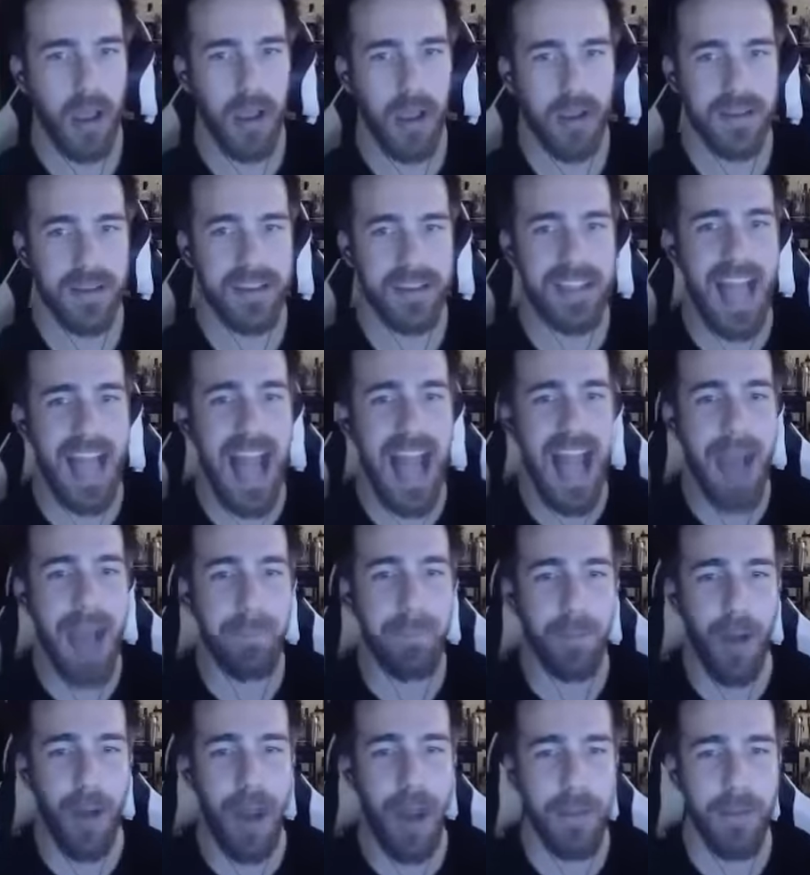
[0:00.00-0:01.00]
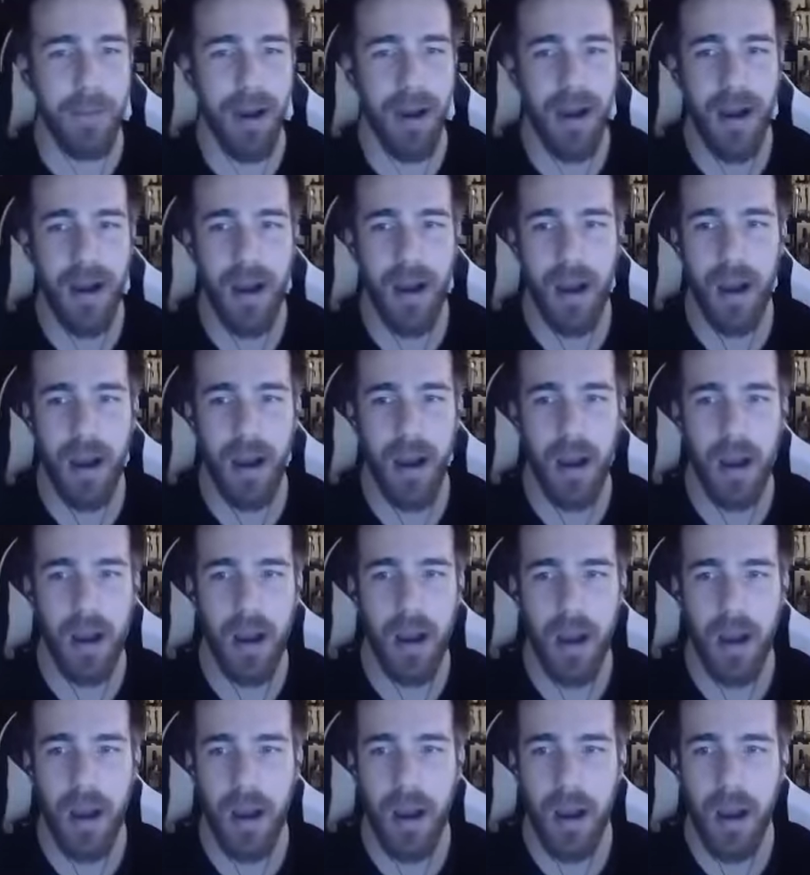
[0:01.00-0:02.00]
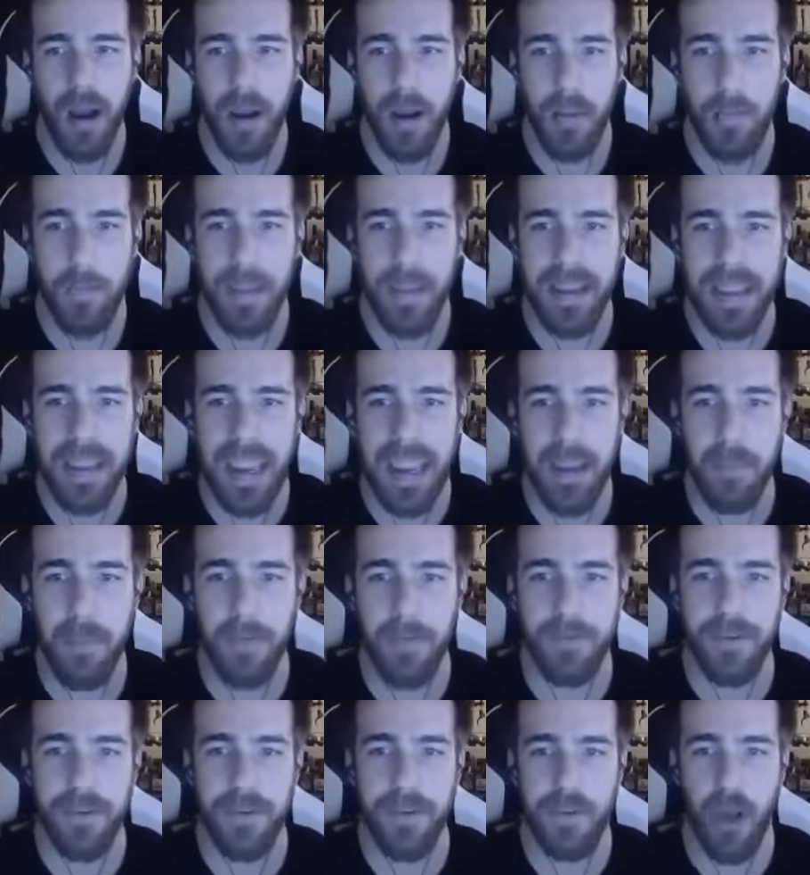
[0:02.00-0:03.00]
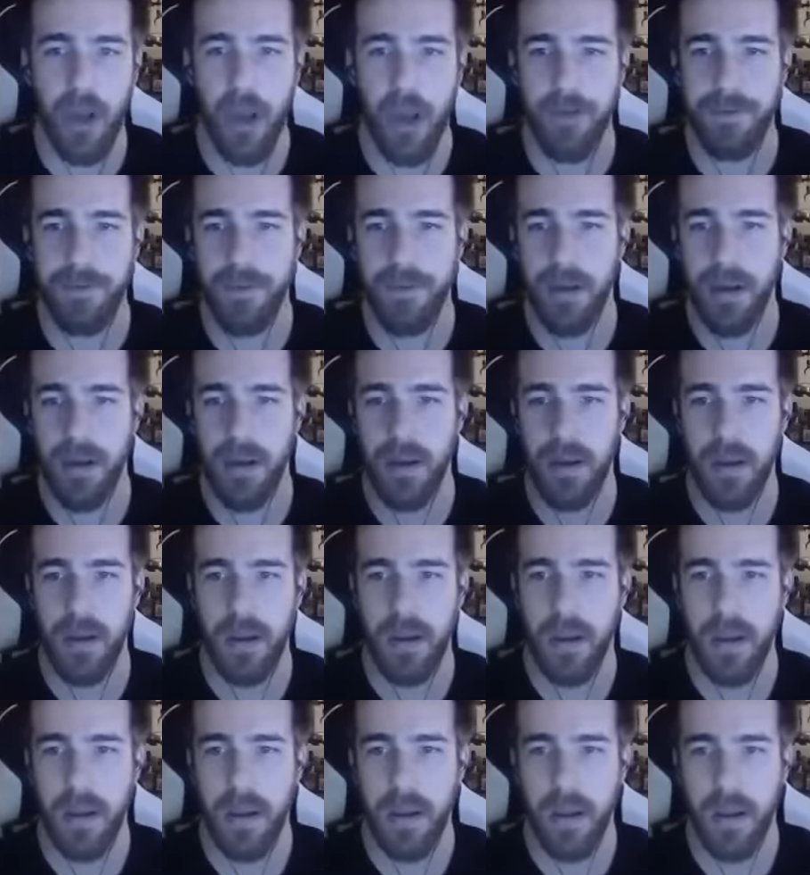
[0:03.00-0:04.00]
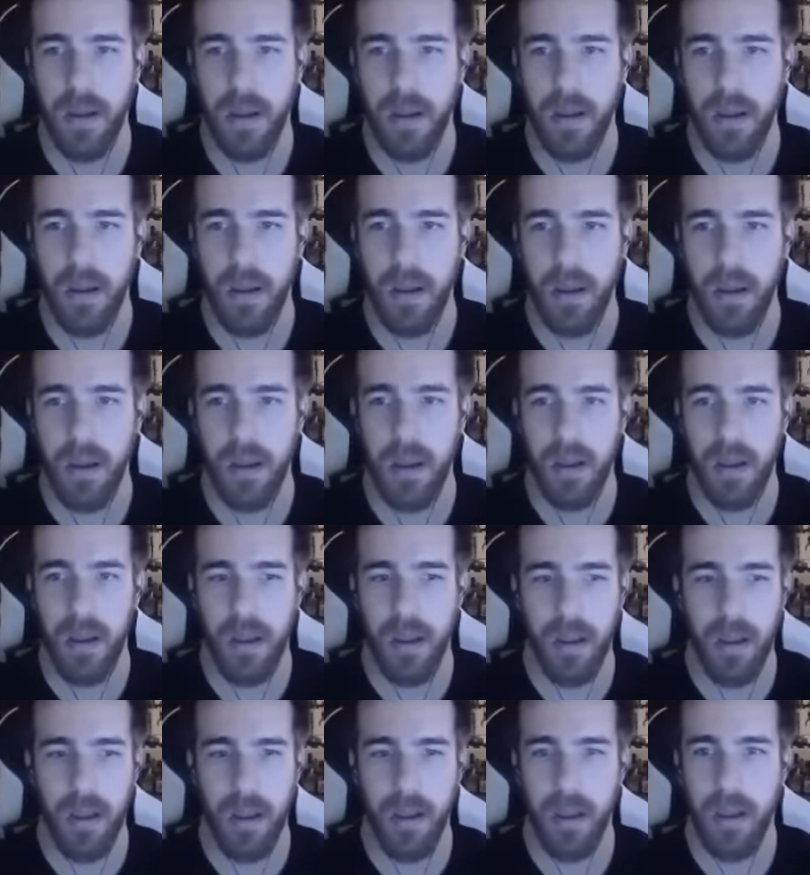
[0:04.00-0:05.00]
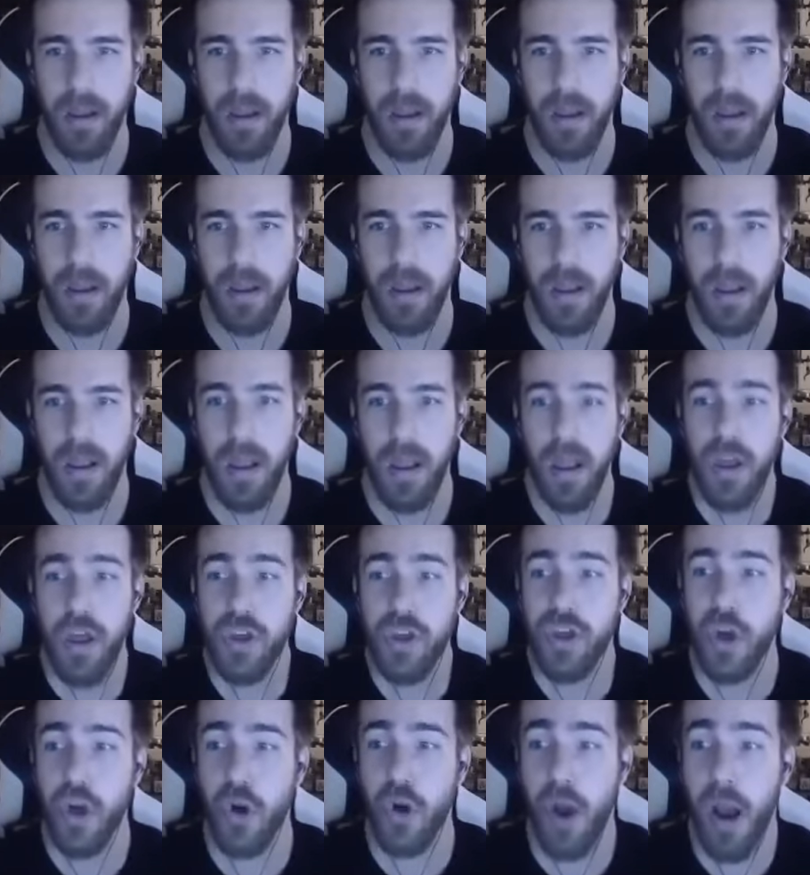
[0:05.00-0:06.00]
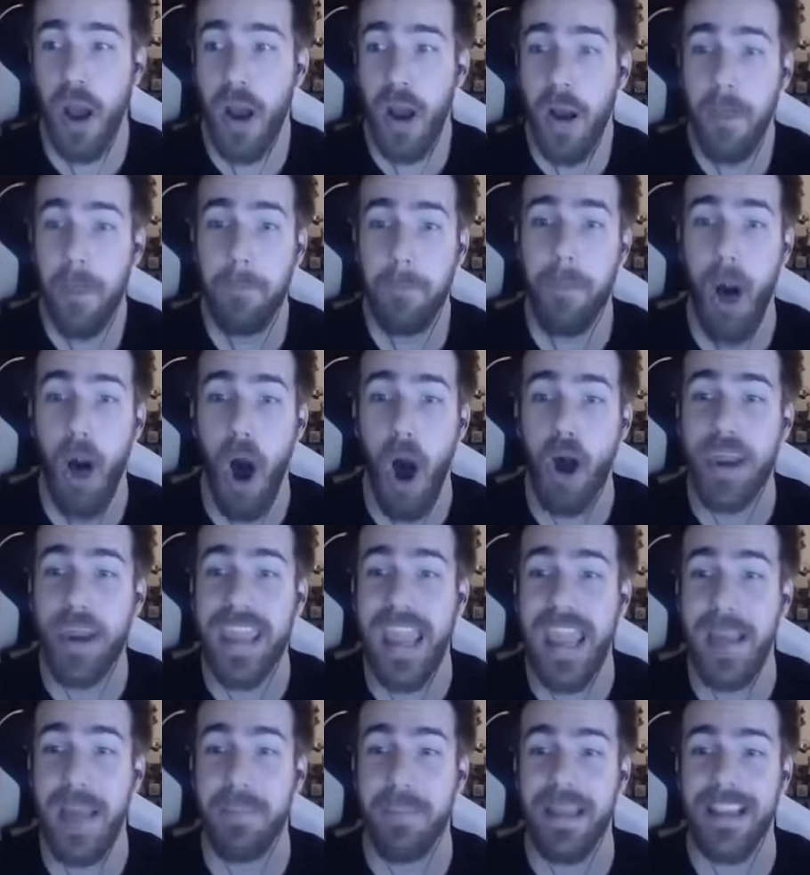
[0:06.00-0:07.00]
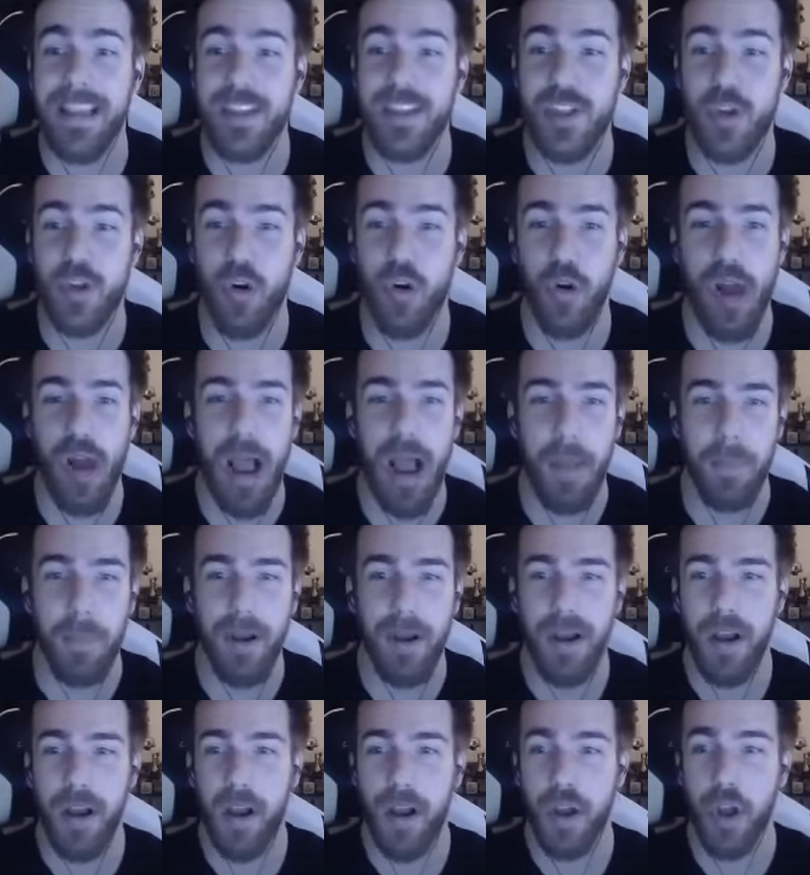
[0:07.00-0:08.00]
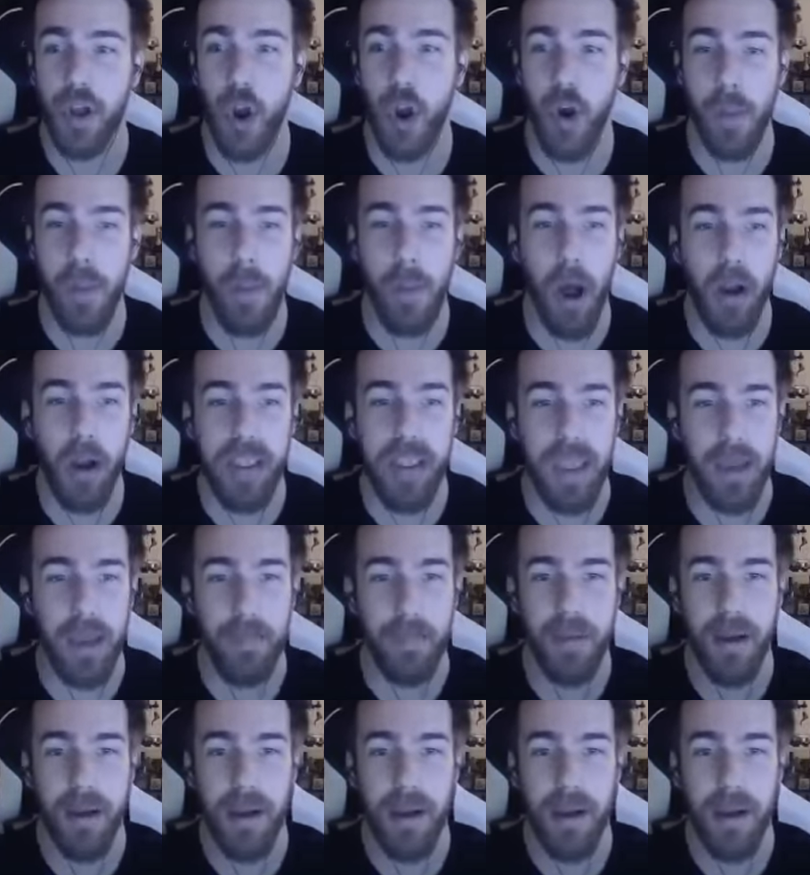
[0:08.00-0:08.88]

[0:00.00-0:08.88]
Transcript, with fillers: Stop, Come Rob. Come on. My camera feels off. YOLO! Dude, ball cam gets screwed up. Go to oh, ball yeah. cam.